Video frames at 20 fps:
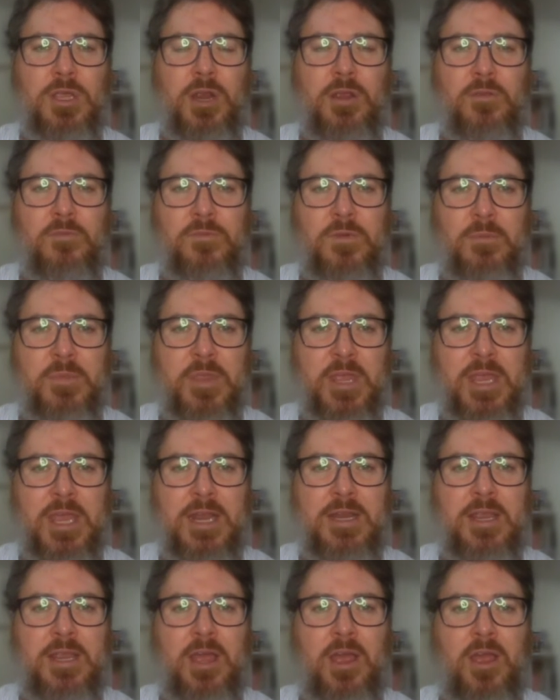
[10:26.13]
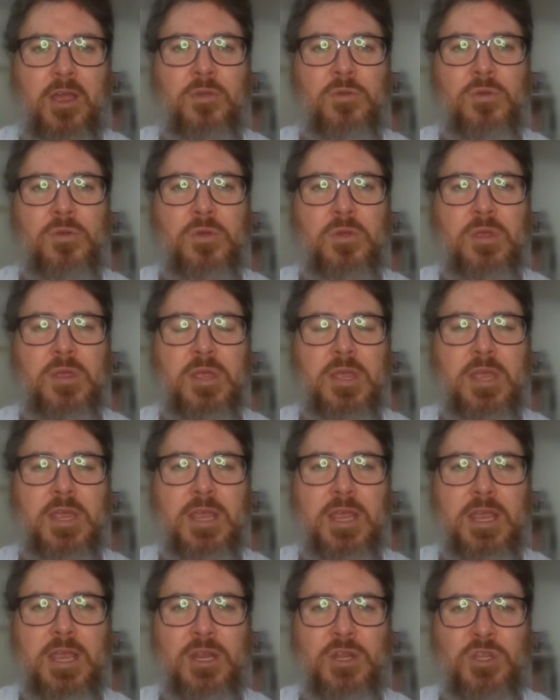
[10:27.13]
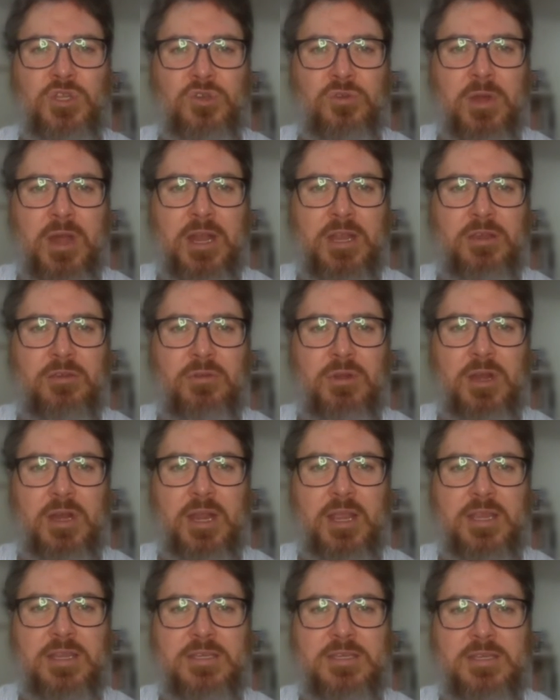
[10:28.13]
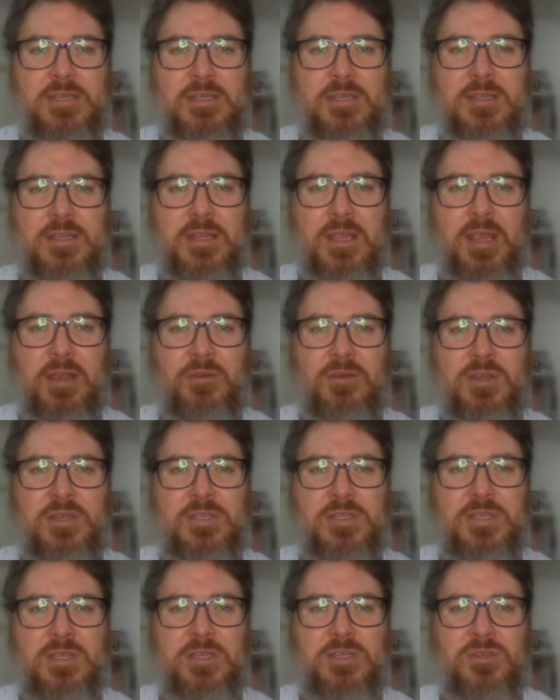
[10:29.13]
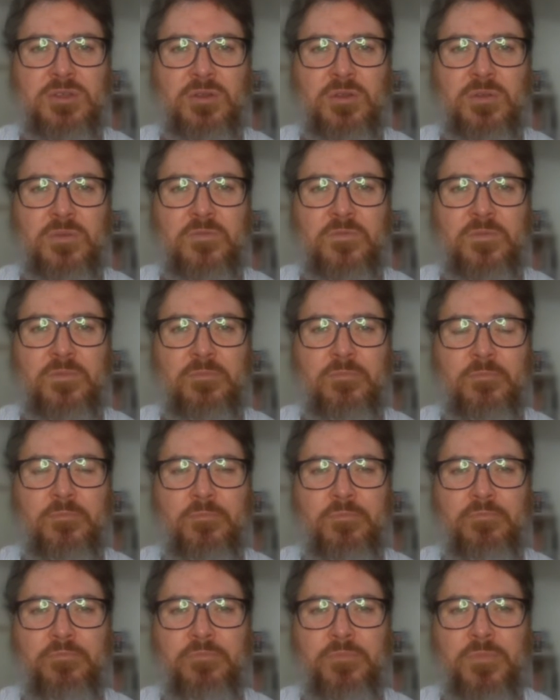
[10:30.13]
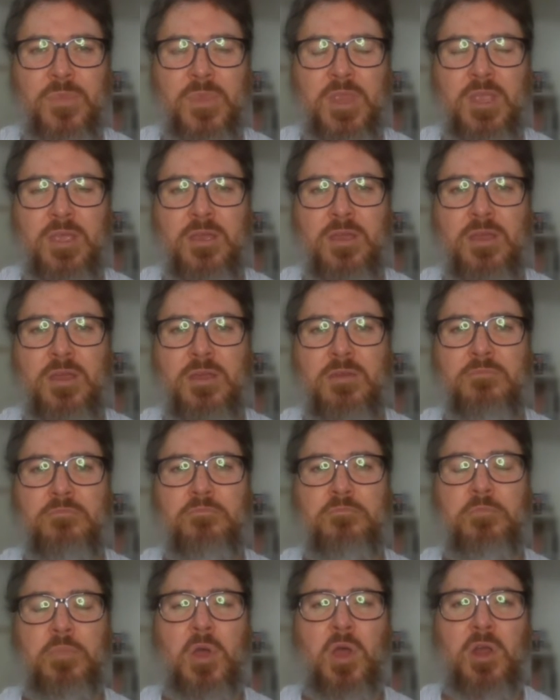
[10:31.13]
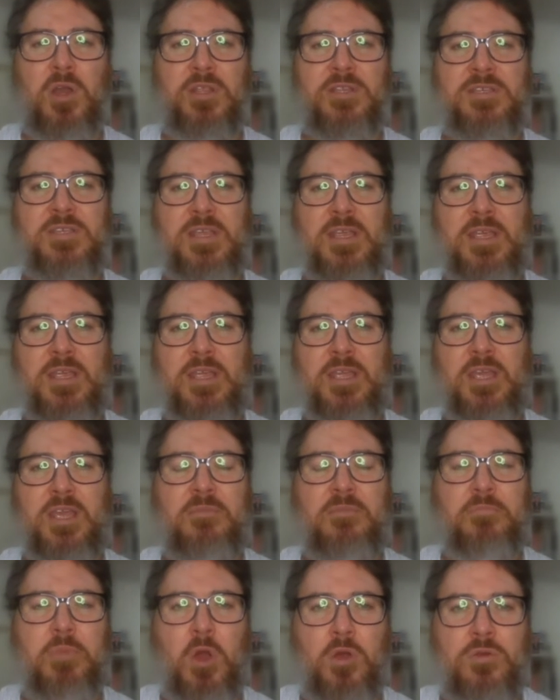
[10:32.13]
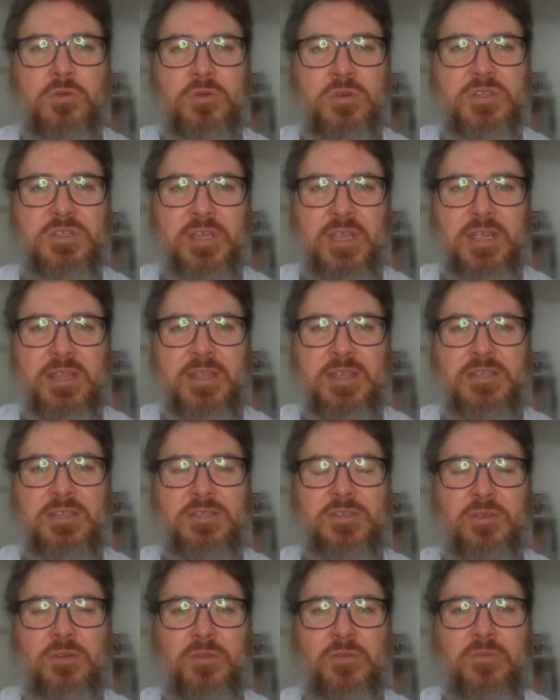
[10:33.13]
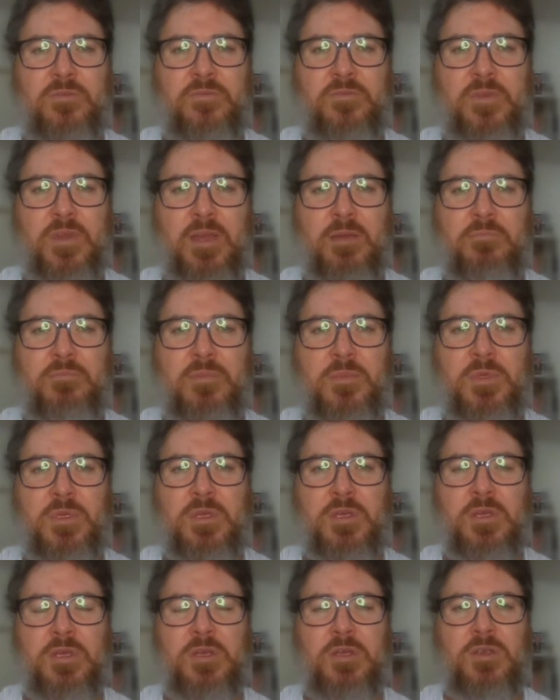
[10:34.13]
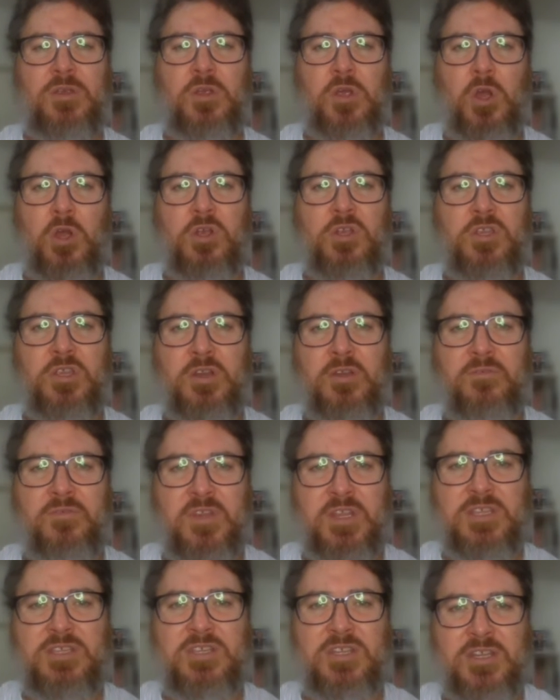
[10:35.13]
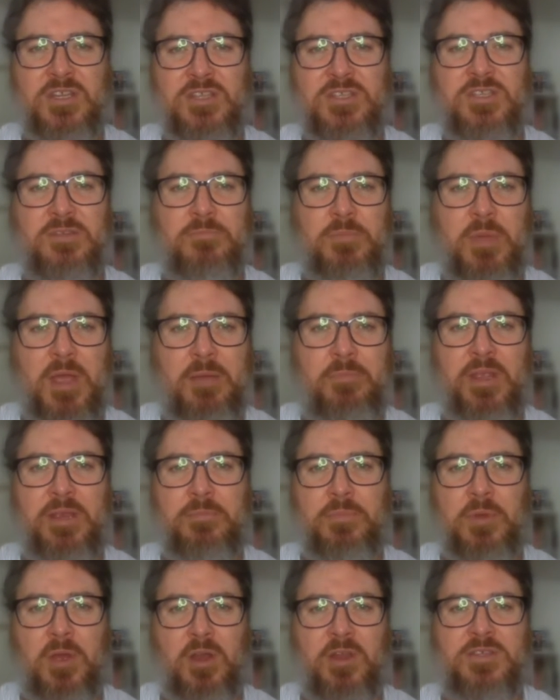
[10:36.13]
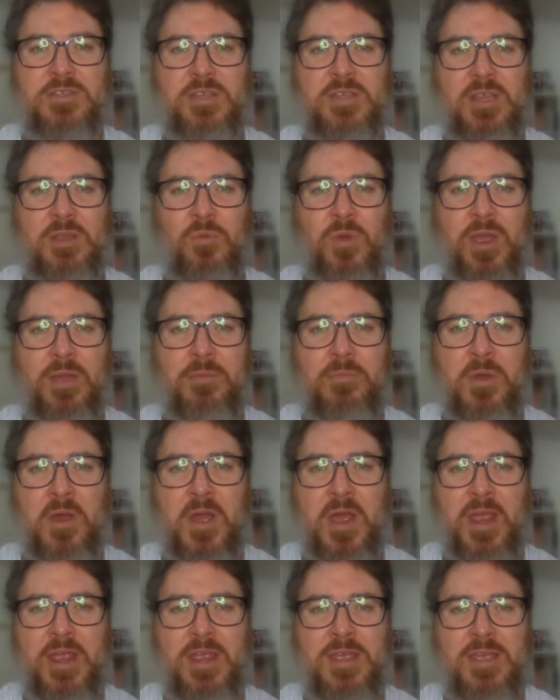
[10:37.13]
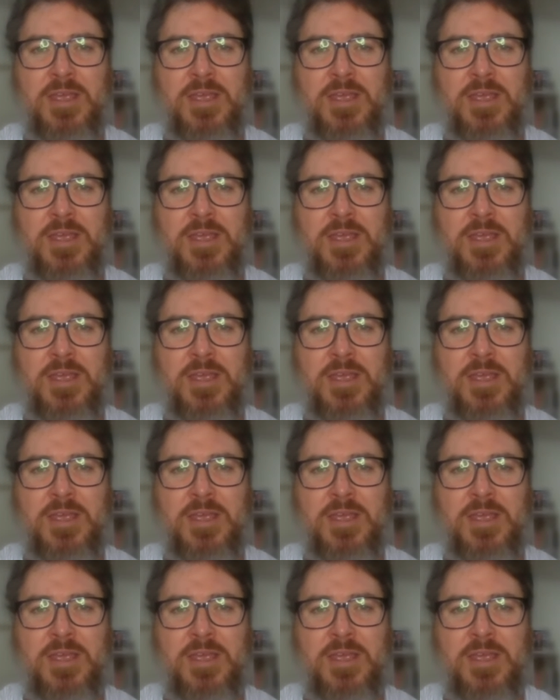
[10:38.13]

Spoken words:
From the get-go, in Australia at least, there is this sort of policy hypocrisy, this sort of cognitive dissonance in public policy, whereby